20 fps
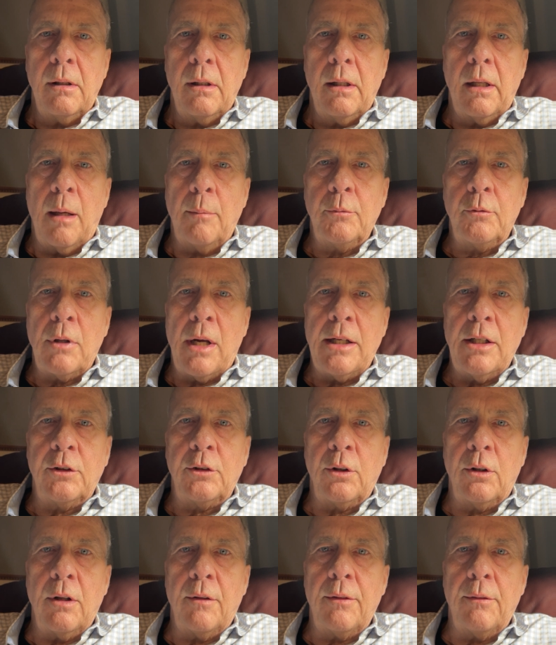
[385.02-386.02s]
I'm trying to
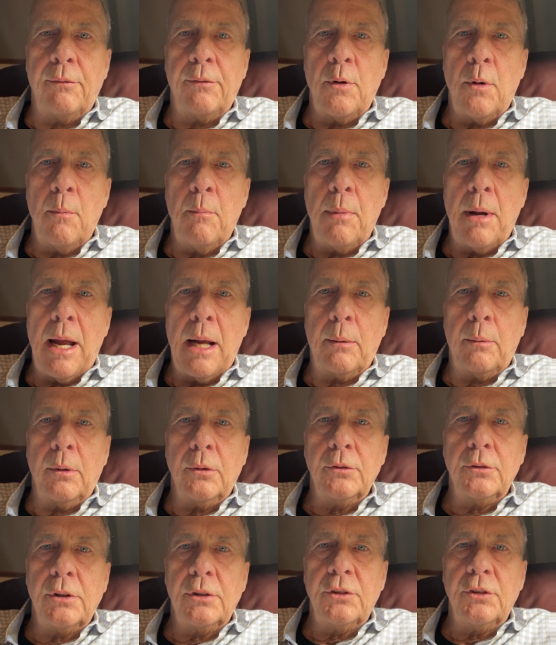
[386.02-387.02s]
turn off the phone
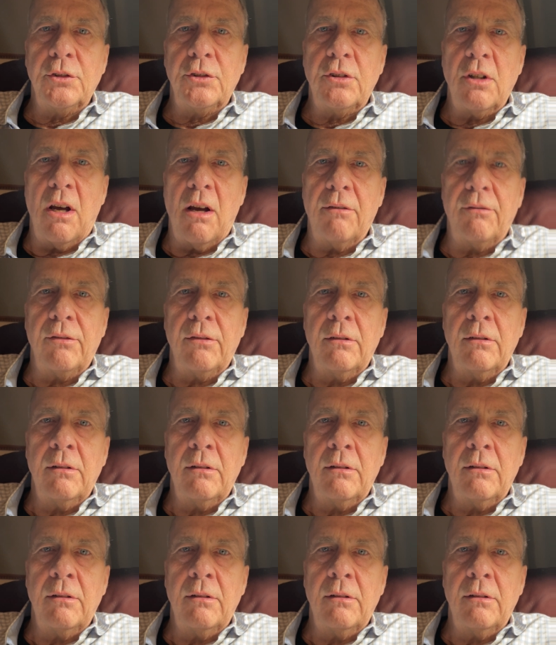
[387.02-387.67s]
backwards. This is tough.